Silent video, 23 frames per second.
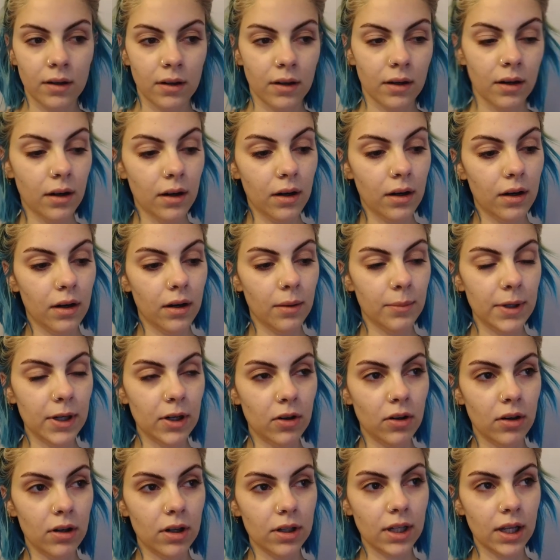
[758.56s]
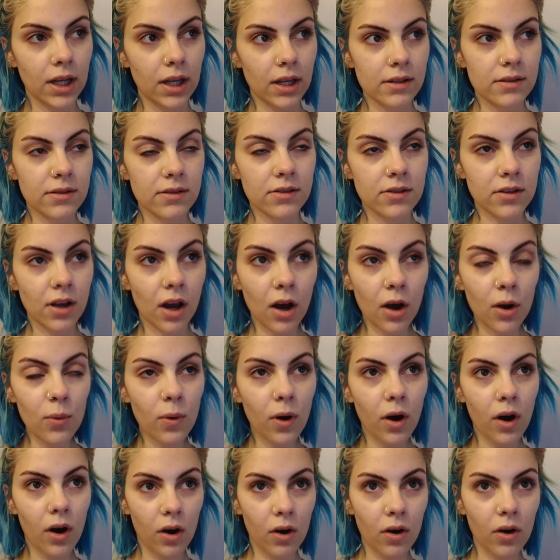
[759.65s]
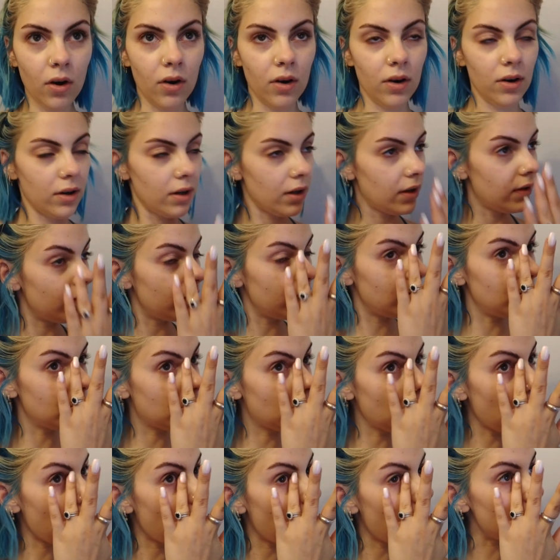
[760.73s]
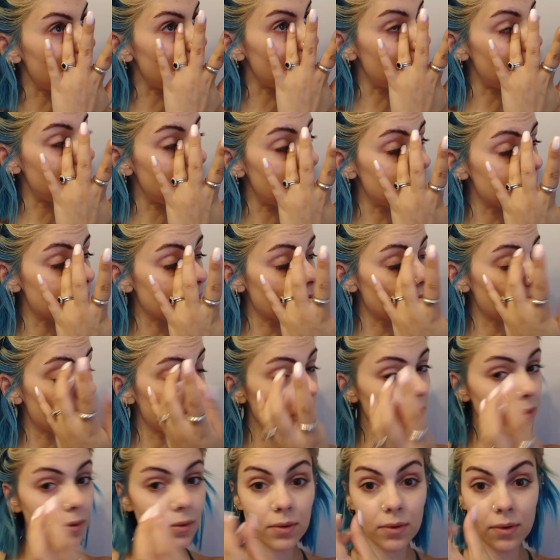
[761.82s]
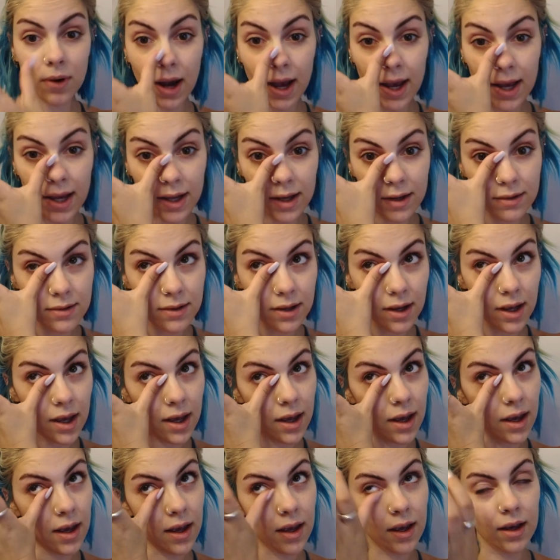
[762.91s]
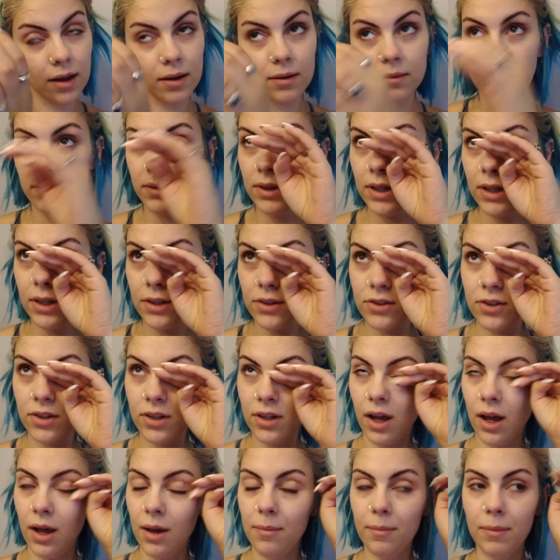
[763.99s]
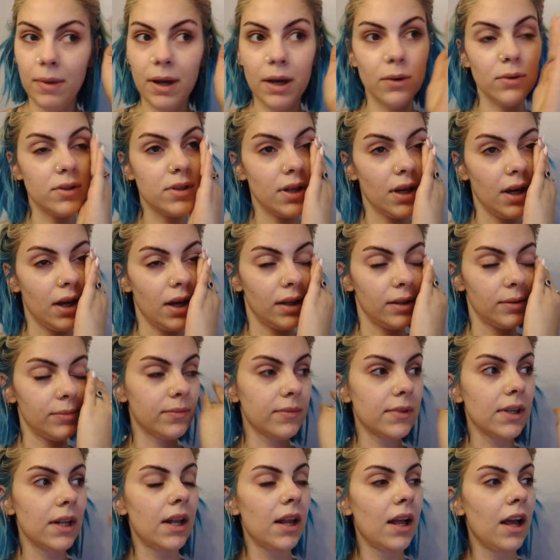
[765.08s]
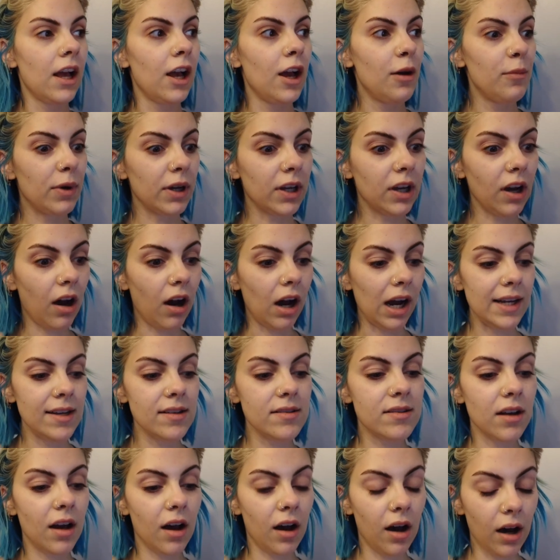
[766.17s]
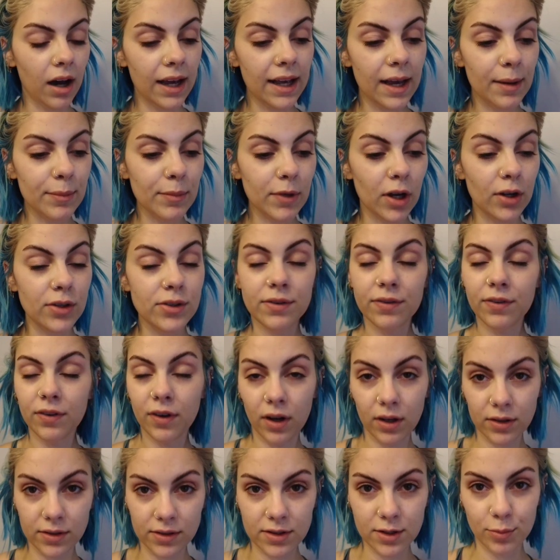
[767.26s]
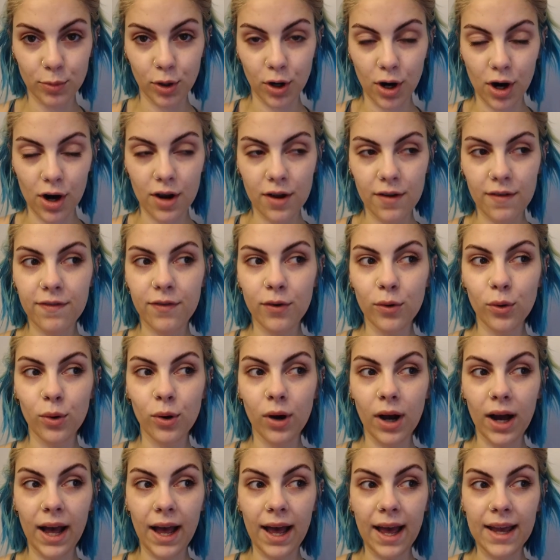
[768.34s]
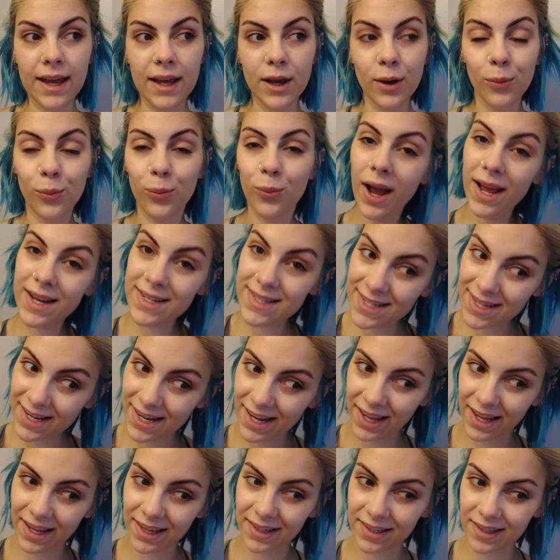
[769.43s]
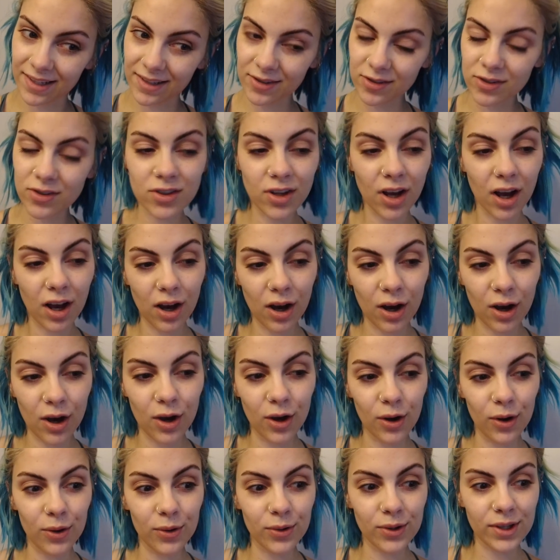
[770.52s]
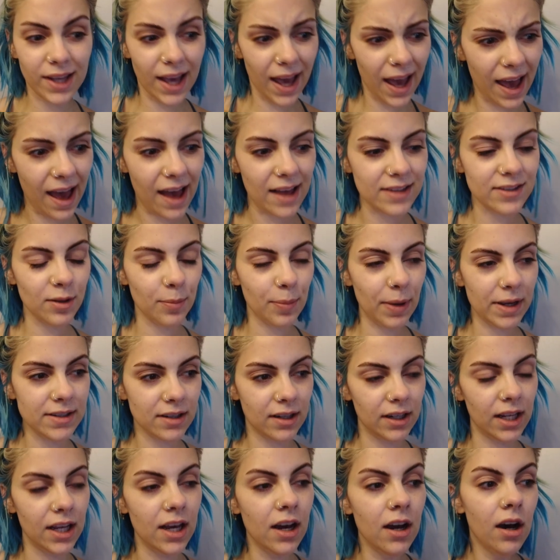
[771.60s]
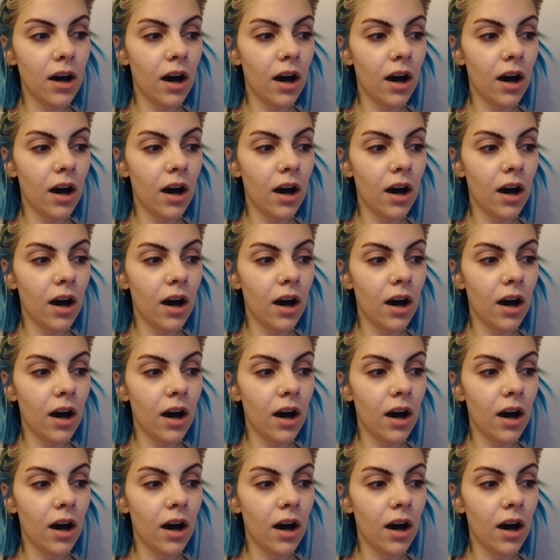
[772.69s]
Oh my god, it is so hot in the U K. It is crazy. I'm literally, like, melting. But guys, I am going to France tomorrow for a wedding. So, yeah, so basically...